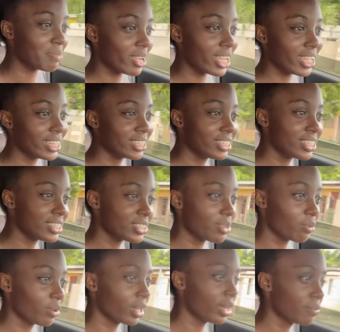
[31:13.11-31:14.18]
But I insert
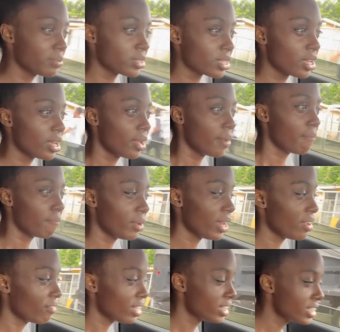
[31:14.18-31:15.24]
some clips. I
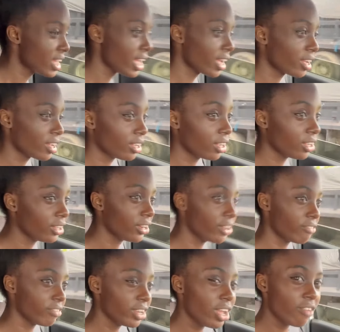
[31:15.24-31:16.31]
never take a
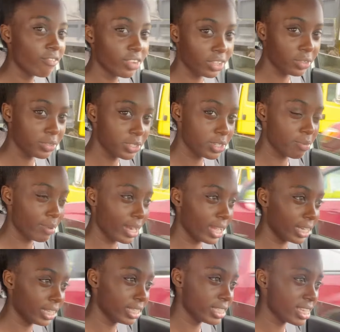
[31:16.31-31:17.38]
video for YouTube, but I
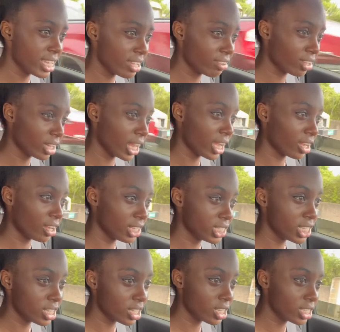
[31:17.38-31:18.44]
did take like
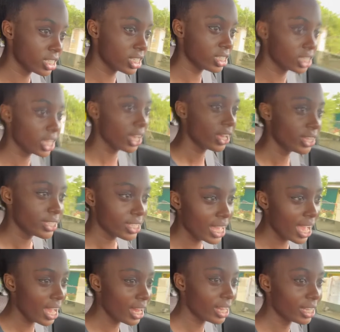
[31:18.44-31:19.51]
content. So
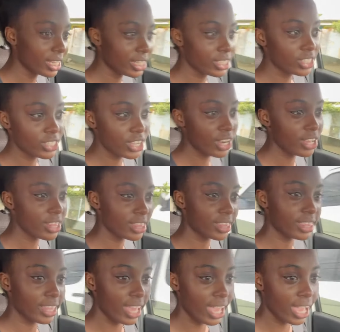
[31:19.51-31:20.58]
I'll insert
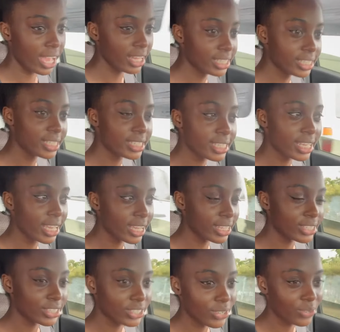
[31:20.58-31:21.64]
that
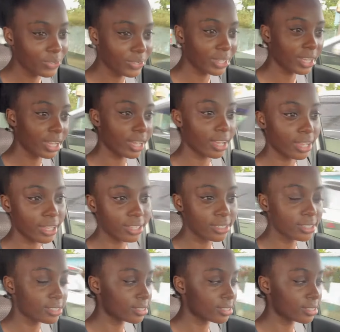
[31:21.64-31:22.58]
and show you guys.